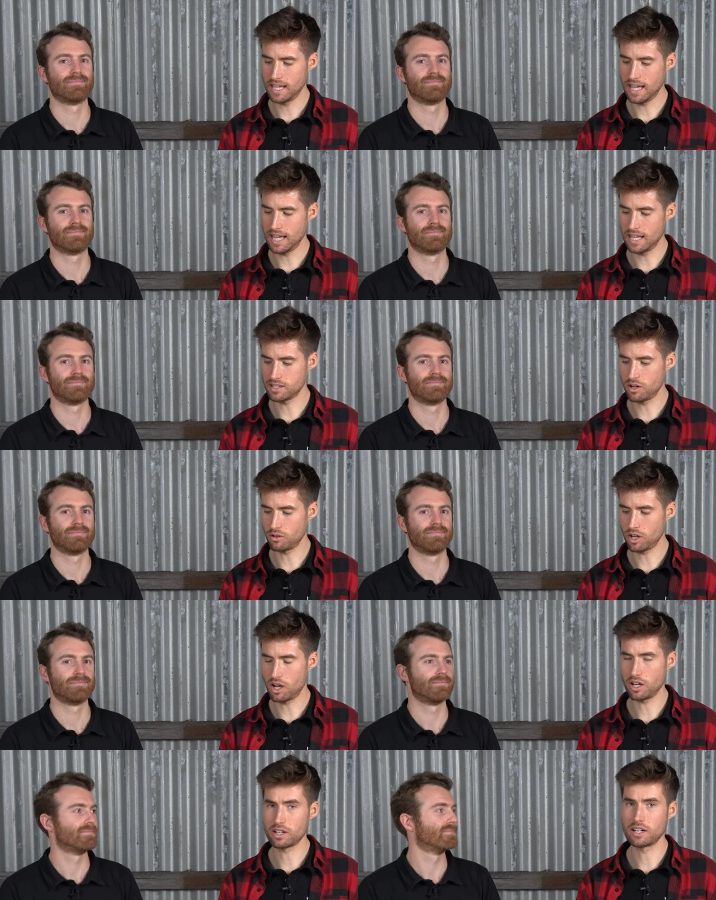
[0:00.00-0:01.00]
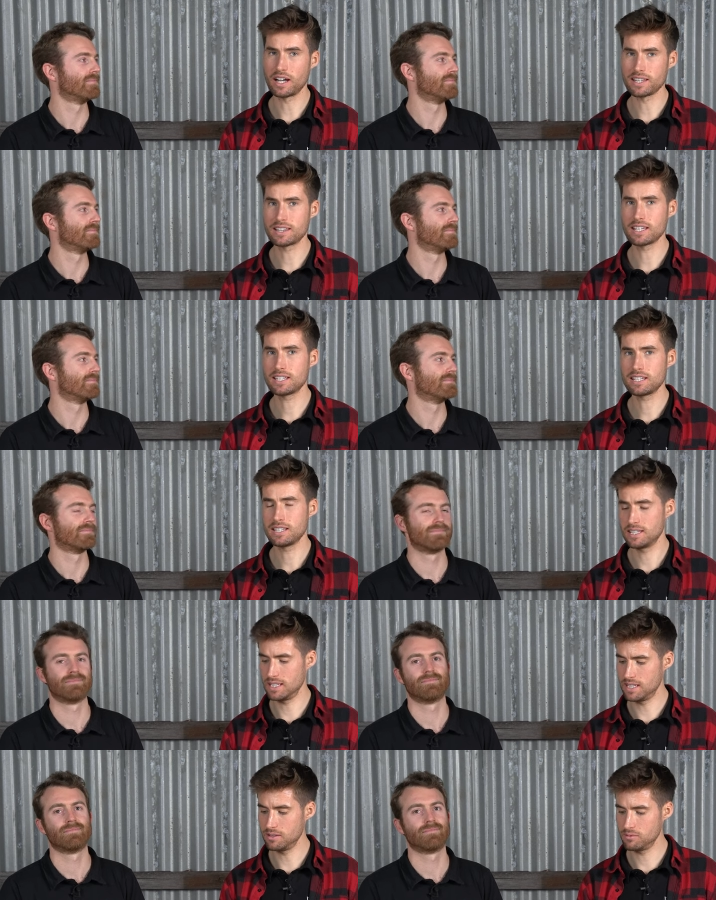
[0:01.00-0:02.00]
Speaker 1: and O'Connor. I think
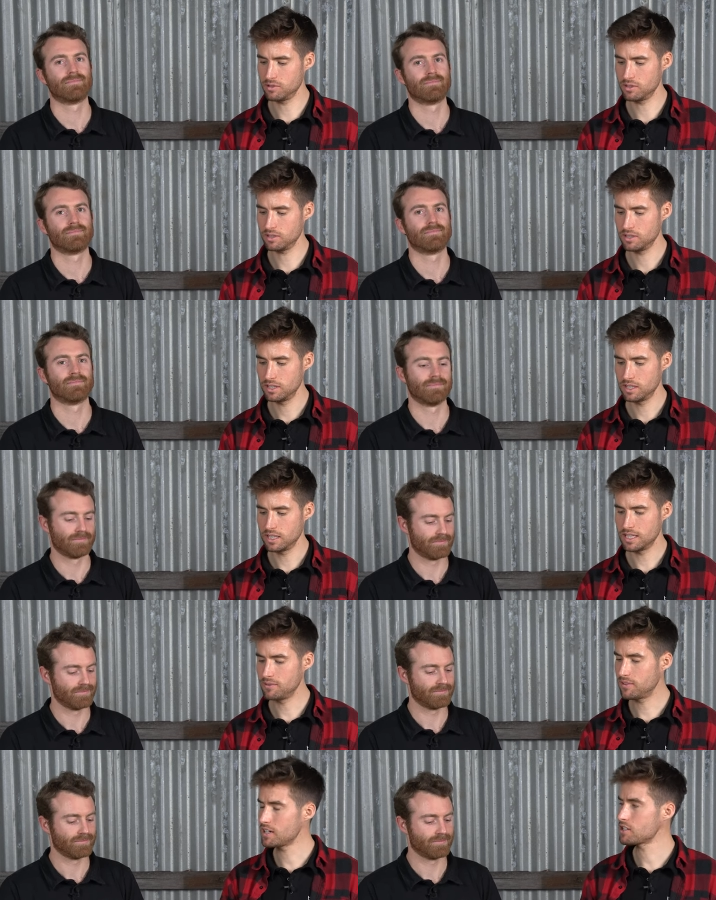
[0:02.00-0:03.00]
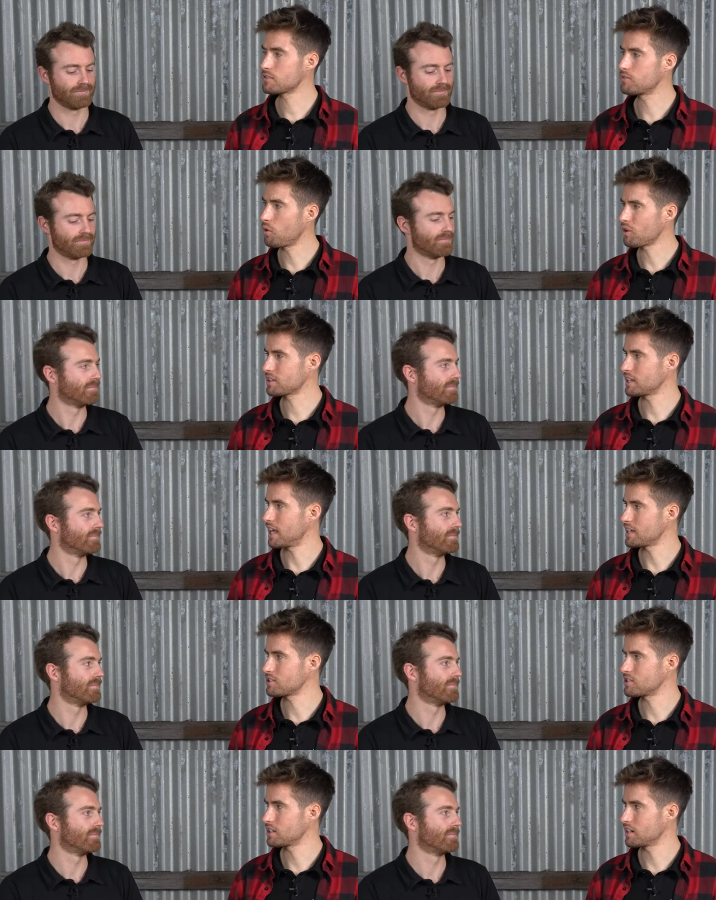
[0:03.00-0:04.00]
he will he finished fourth
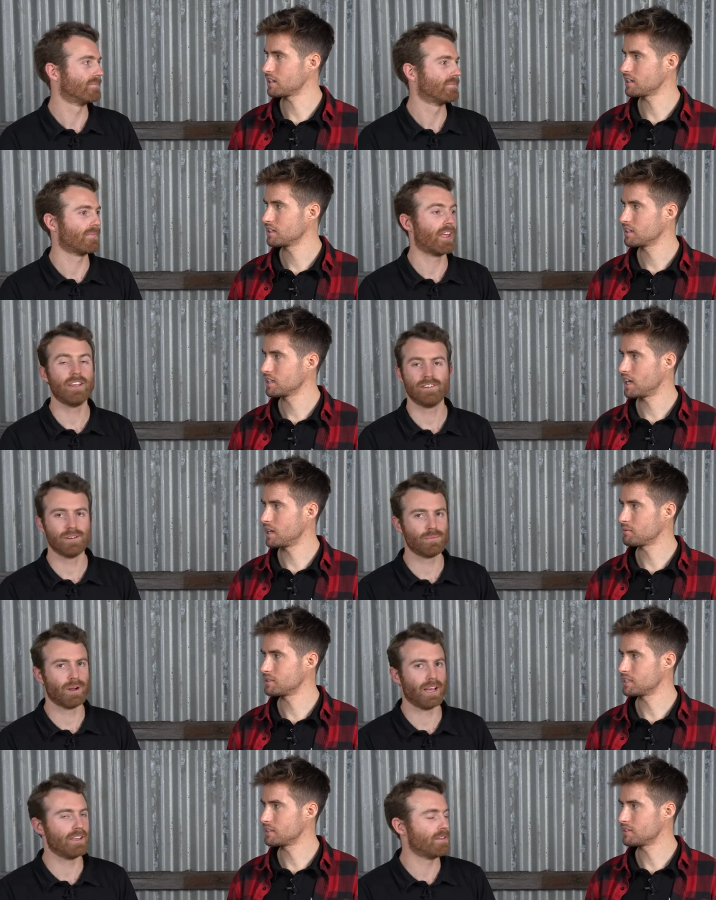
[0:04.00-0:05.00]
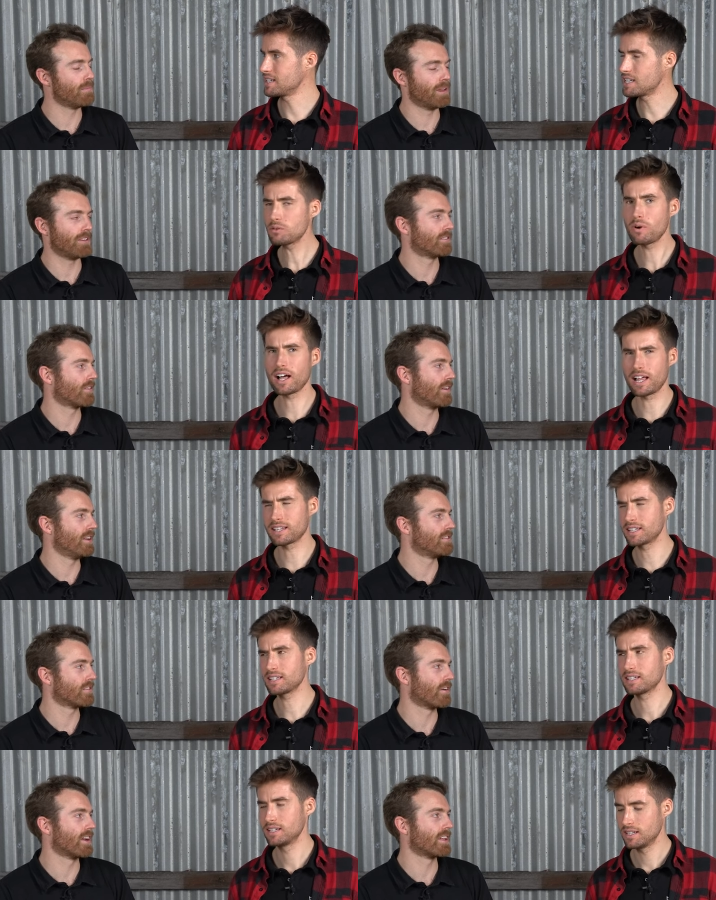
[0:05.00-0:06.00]
last year. He did I well. Believe. he I mean, did he's well. A,
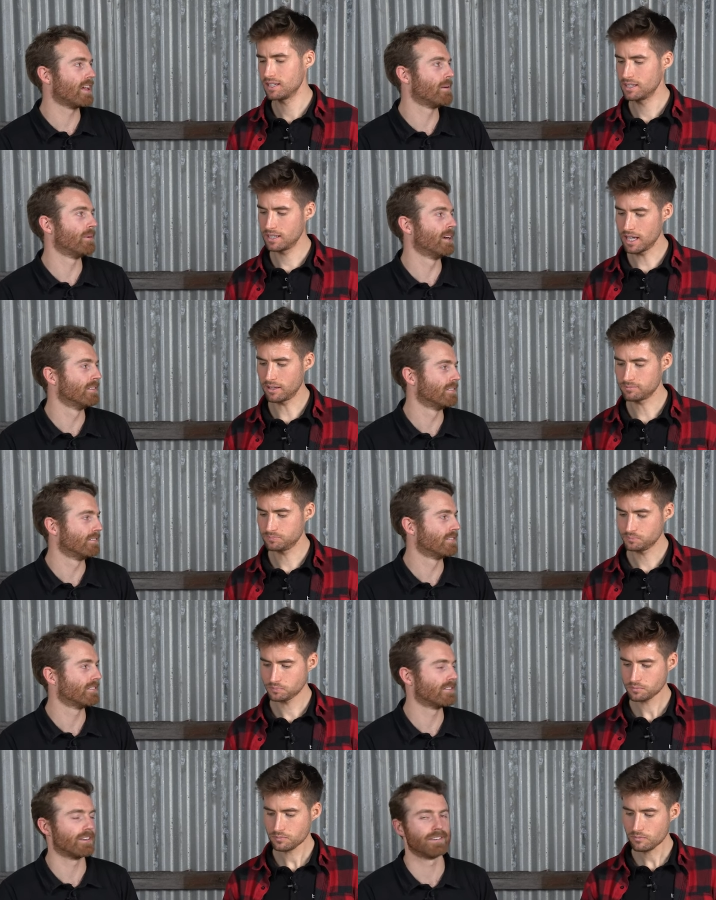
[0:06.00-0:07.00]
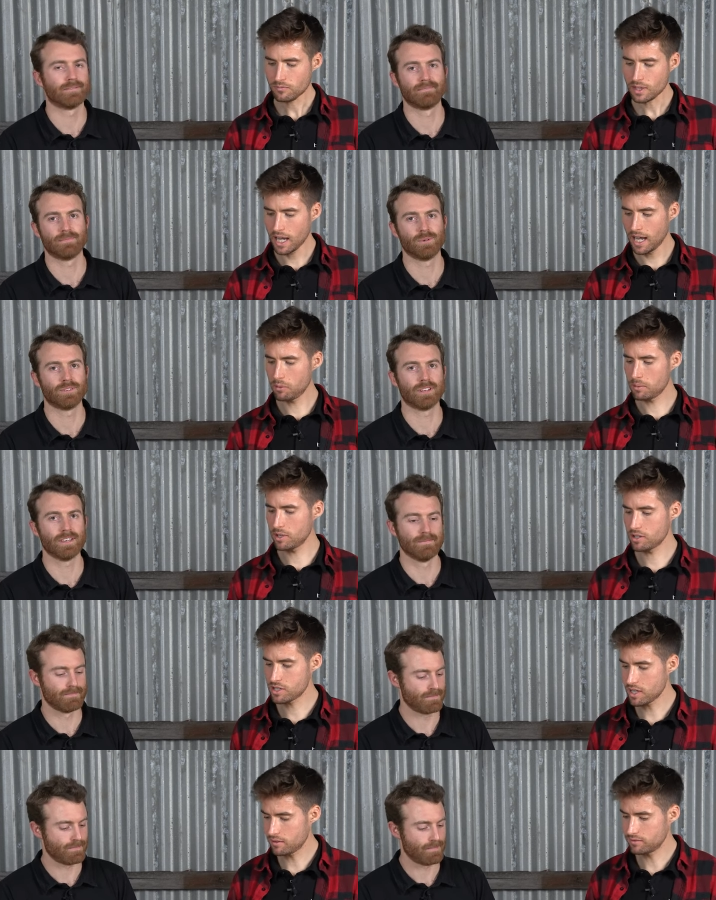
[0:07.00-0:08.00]
he's a
Speaker 2: great climber. Yeah. So.
Speaker 1: Uh, what about
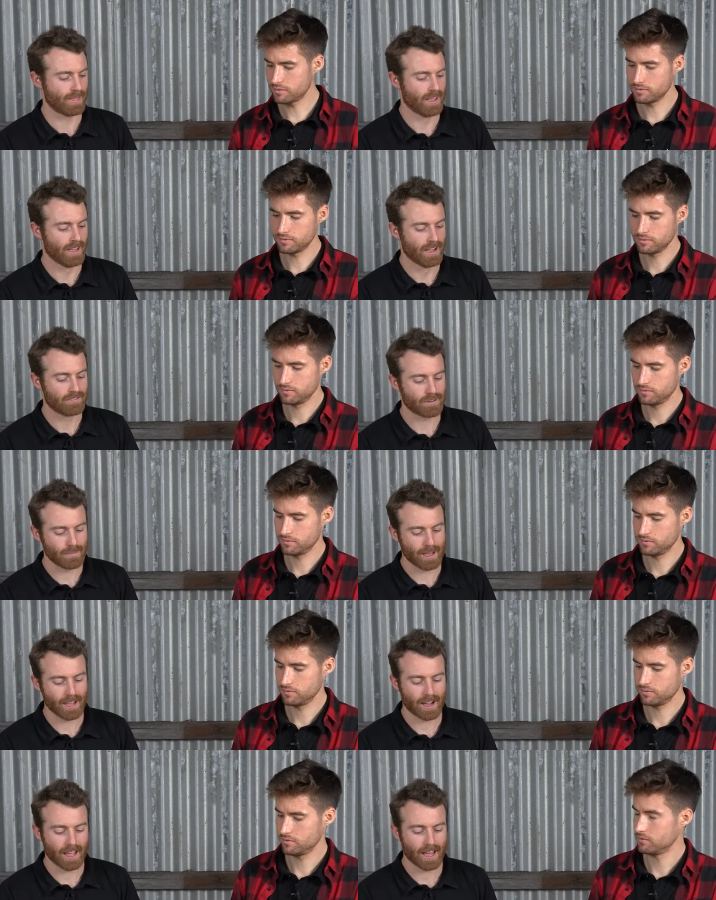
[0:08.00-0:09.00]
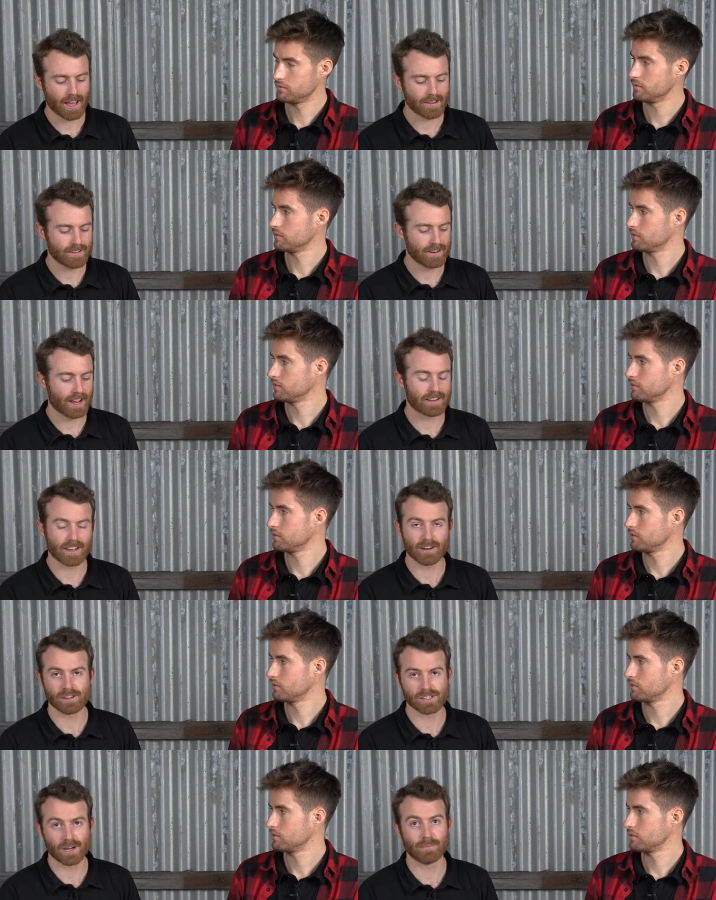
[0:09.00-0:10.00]
yourself?
Speaker 2: For me, I had I had
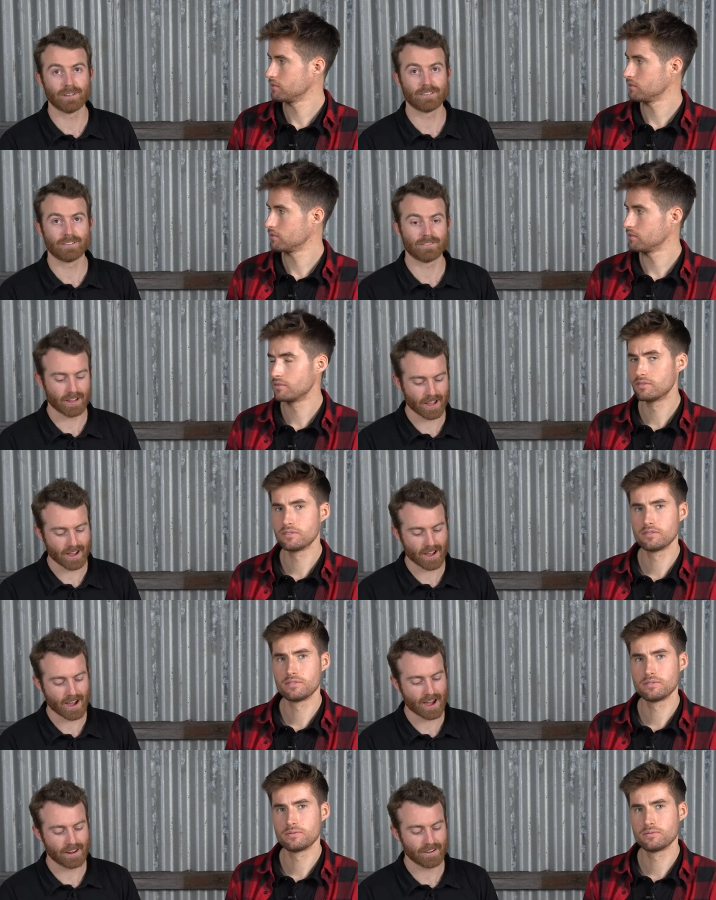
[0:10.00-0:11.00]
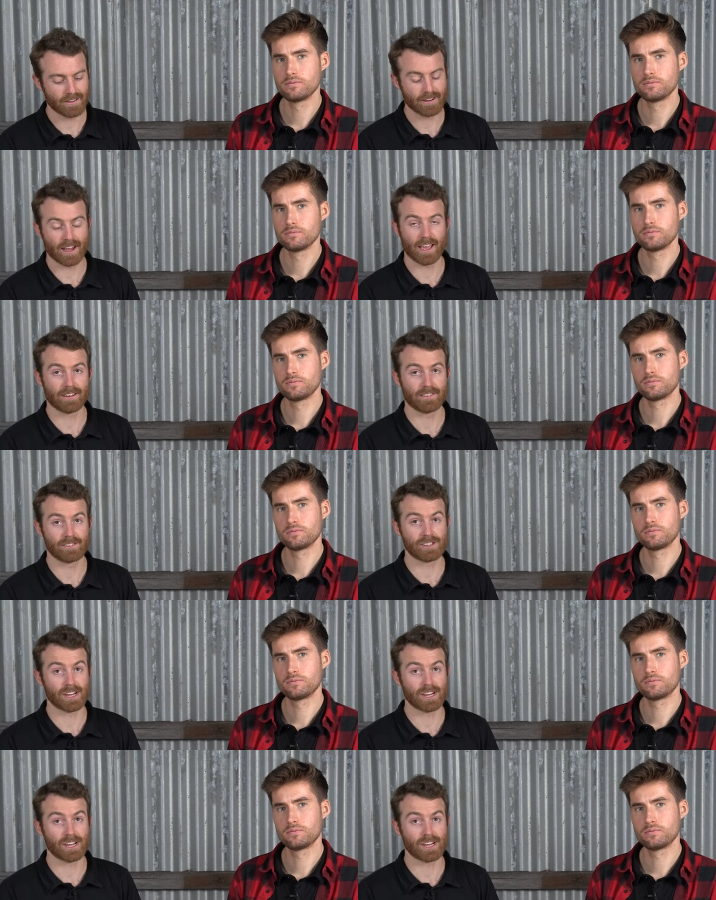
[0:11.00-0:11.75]
Geraint Thomas, guard. I had